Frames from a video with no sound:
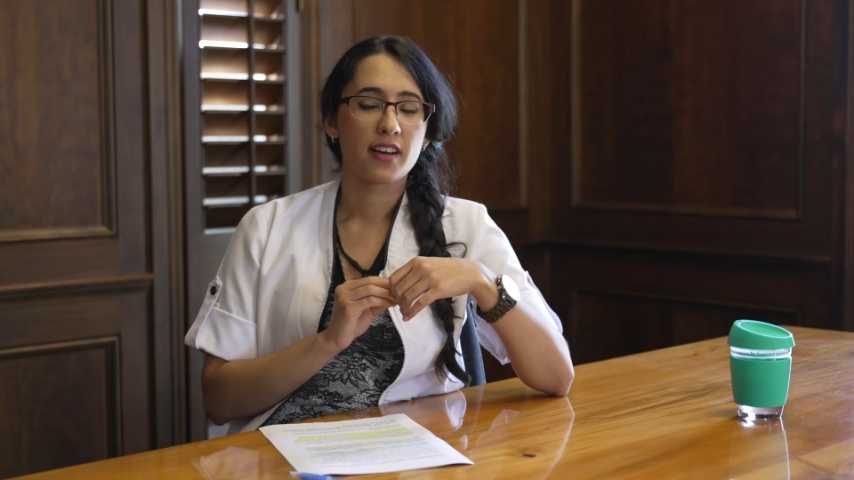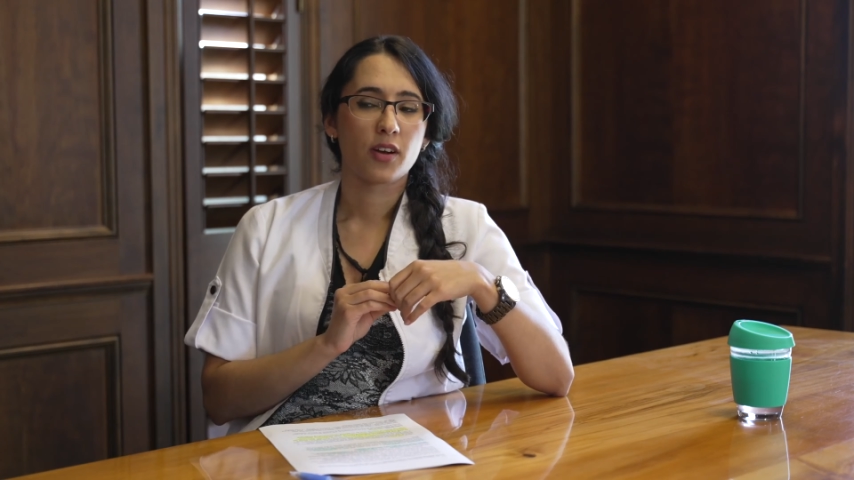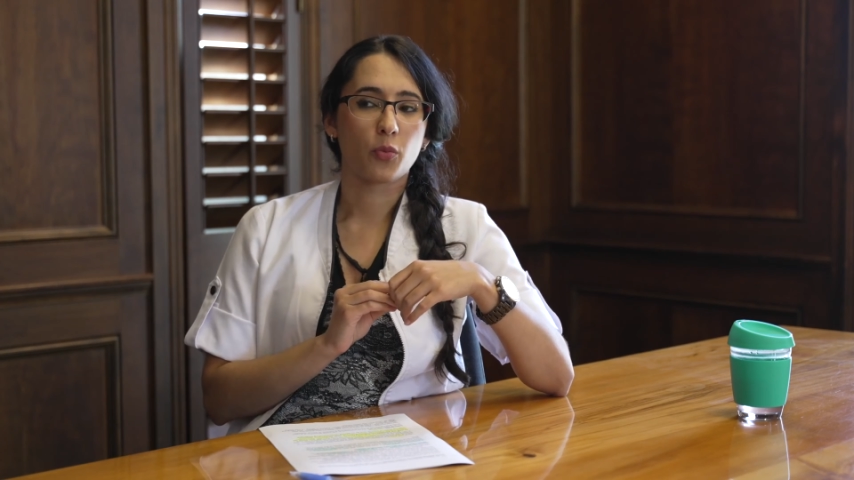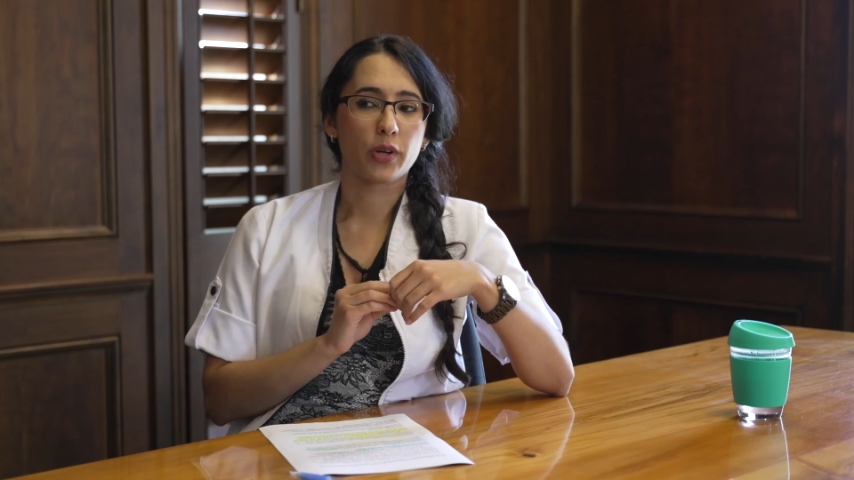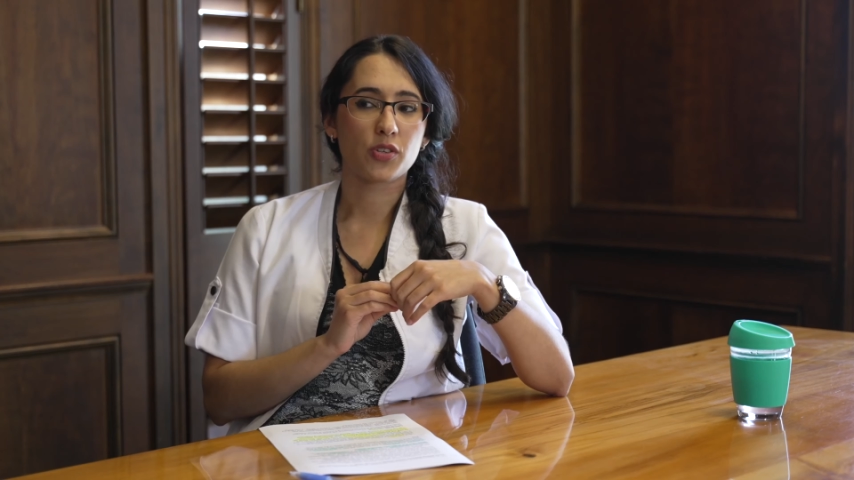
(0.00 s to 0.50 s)

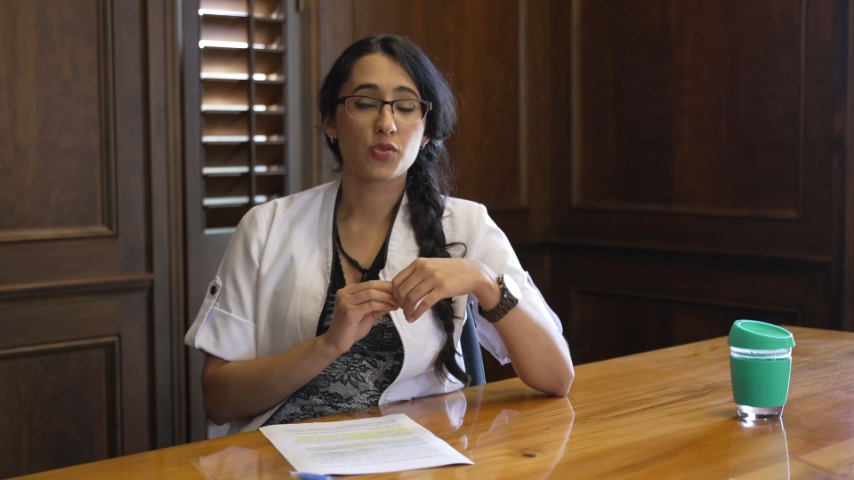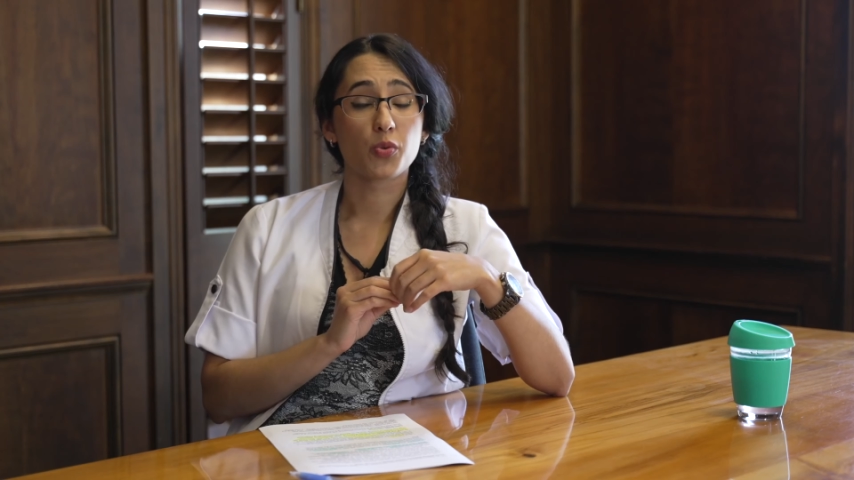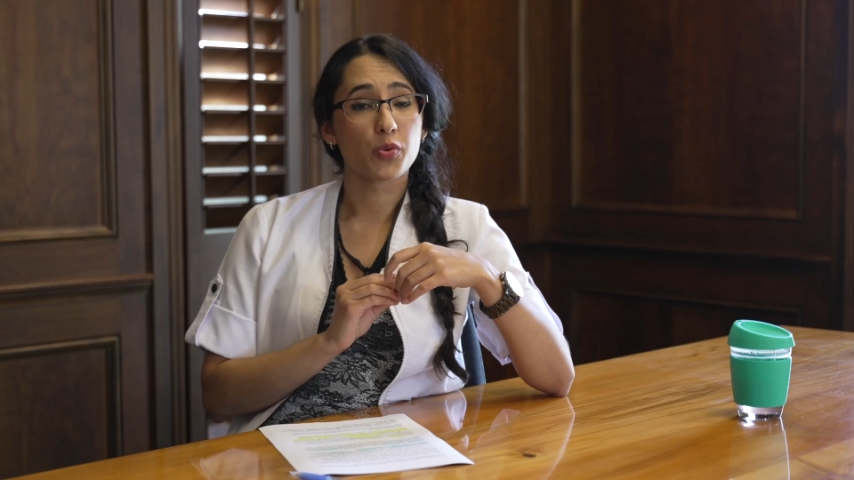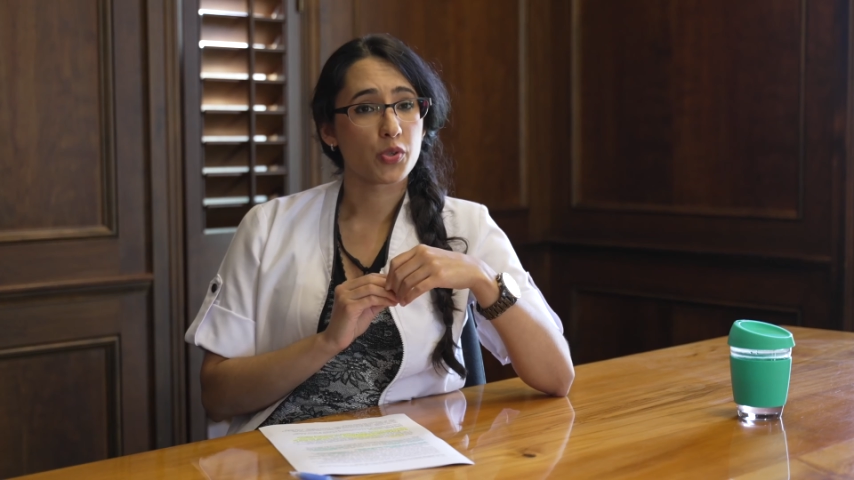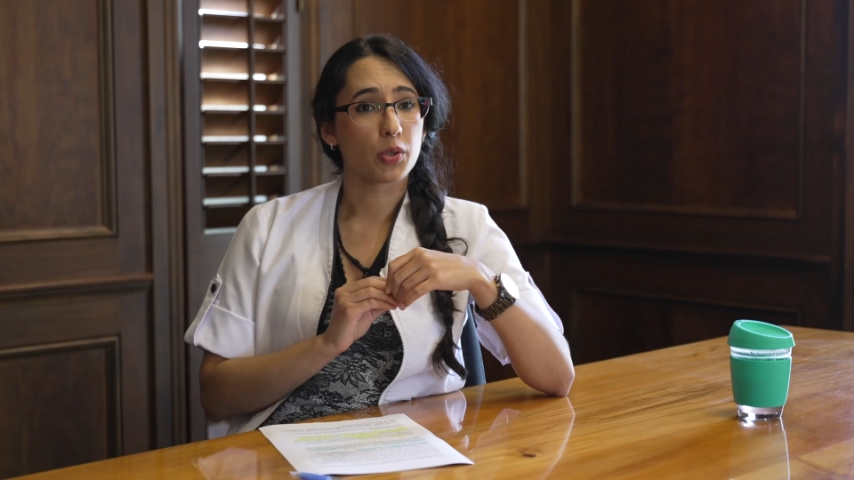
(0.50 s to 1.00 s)
we do
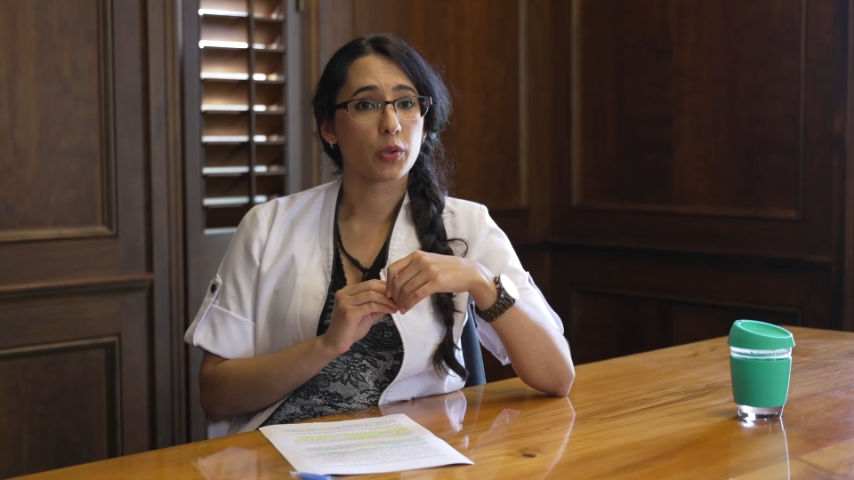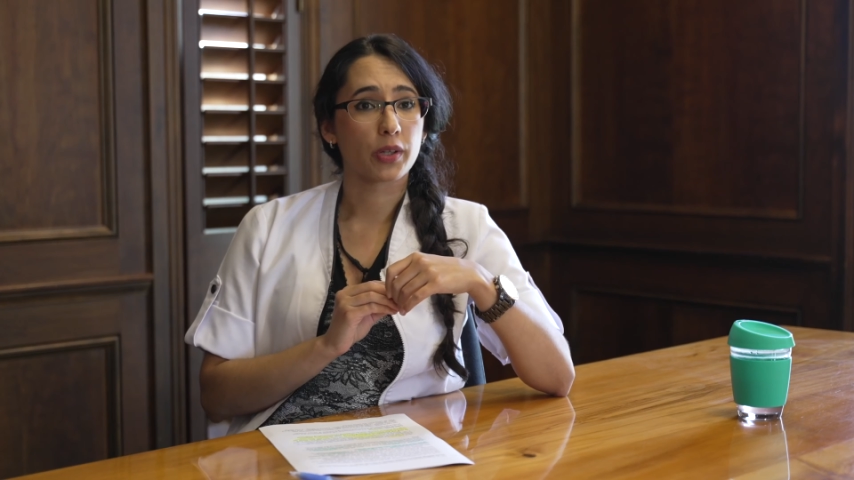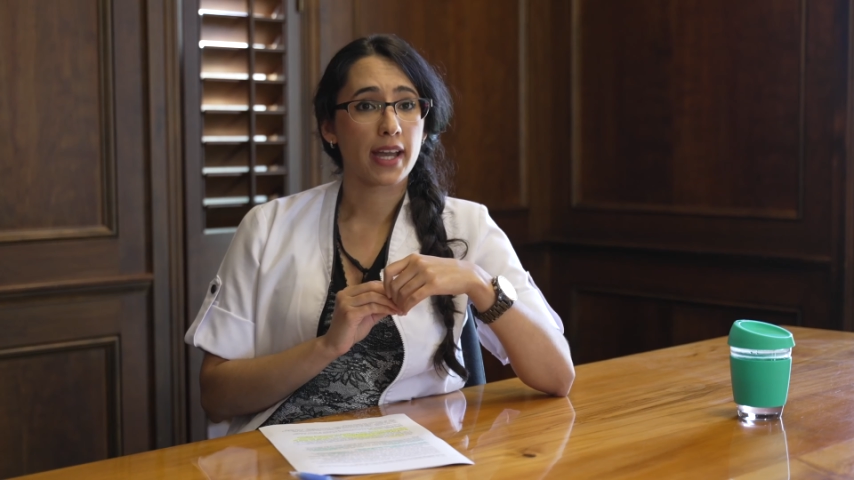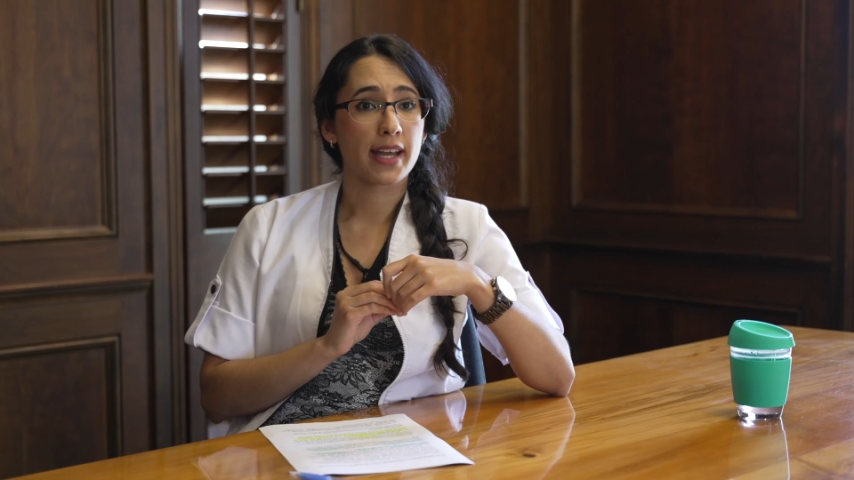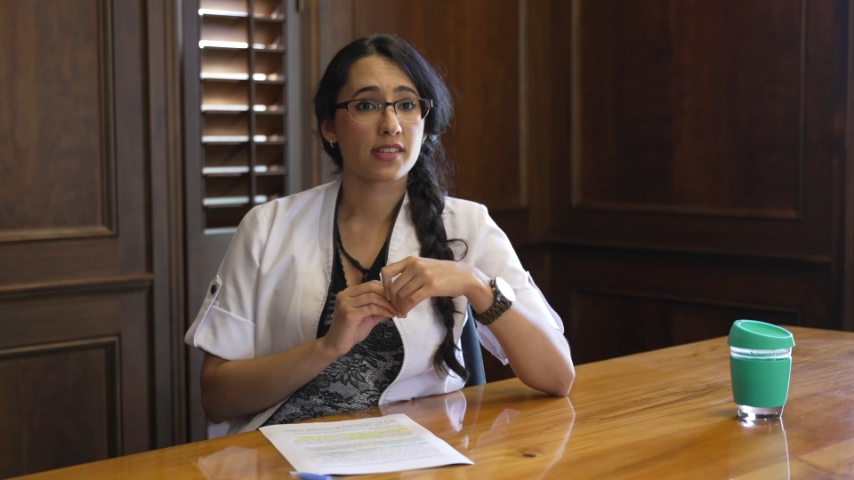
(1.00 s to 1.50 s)
also look
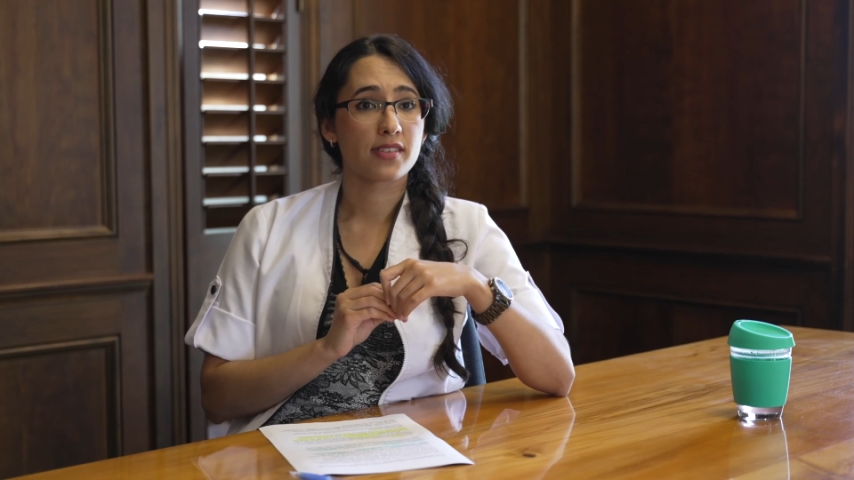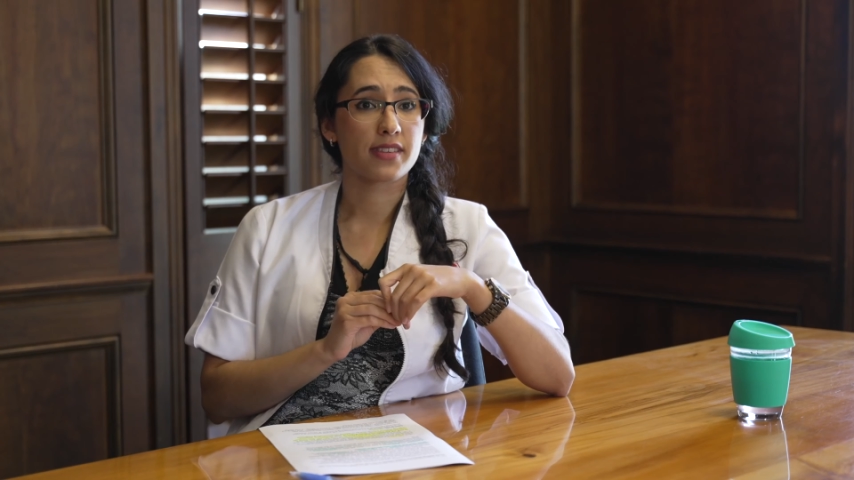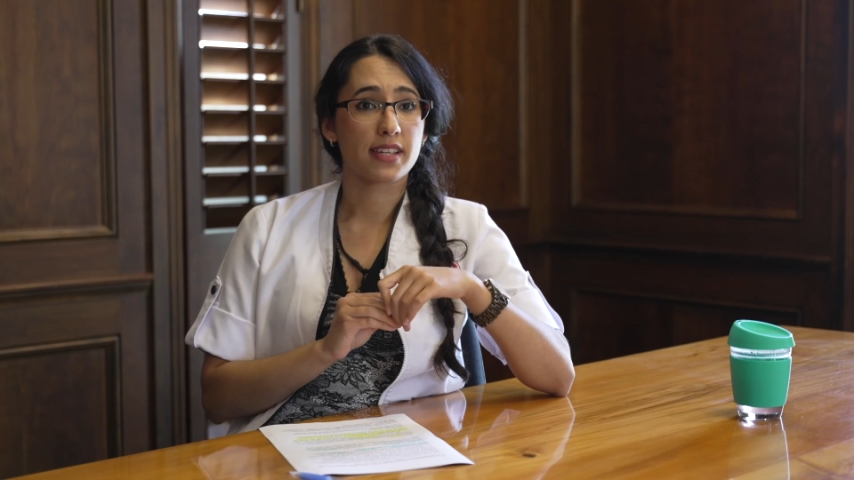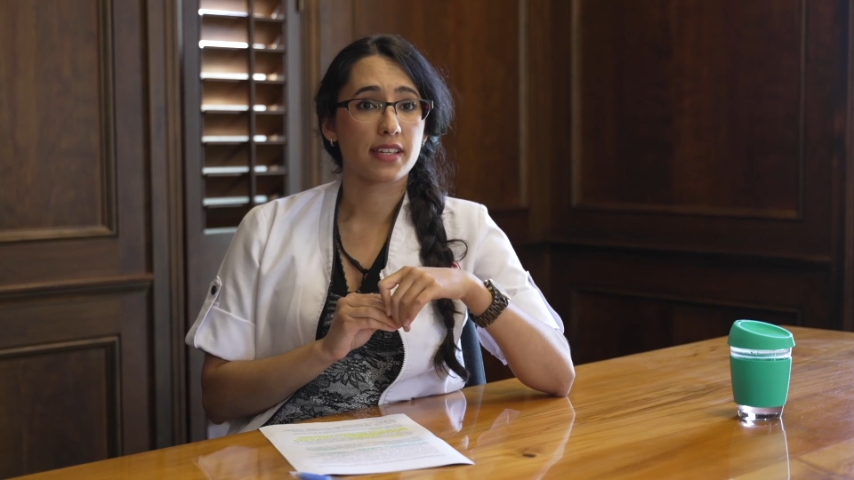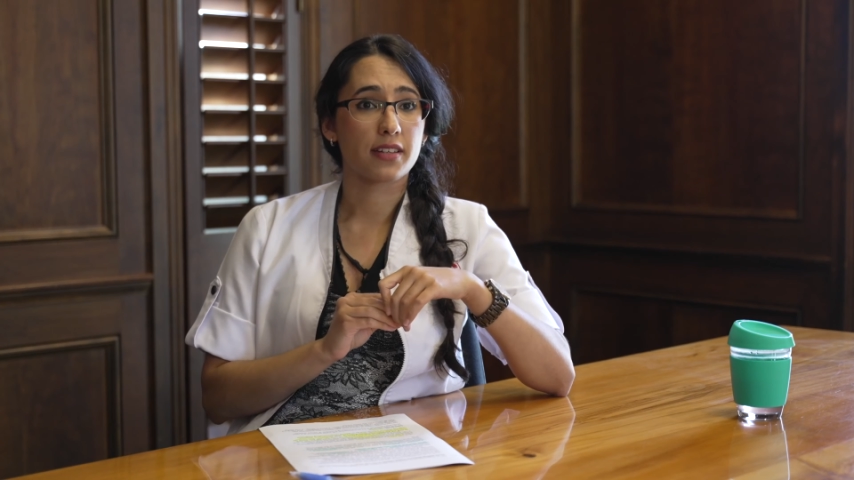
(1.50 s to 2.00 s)
at
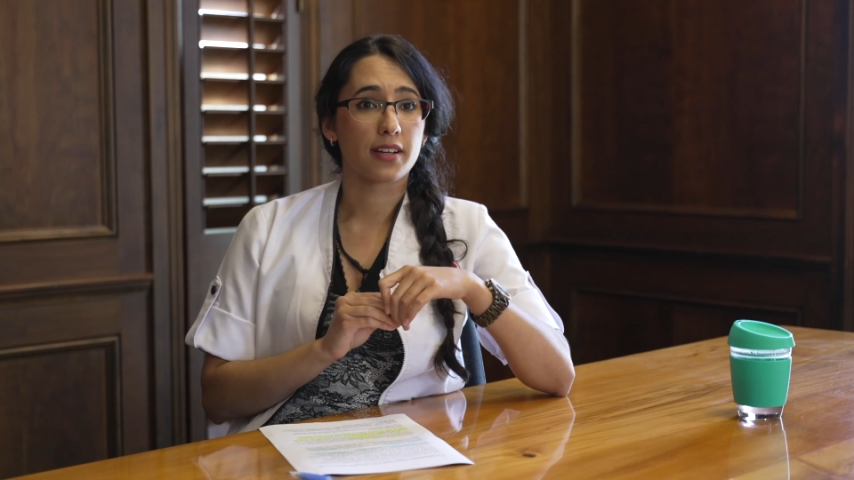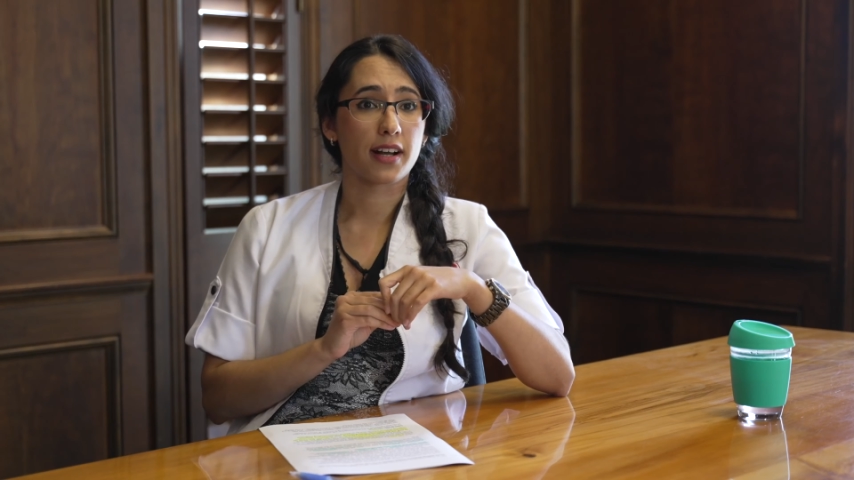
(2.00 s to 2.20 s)
the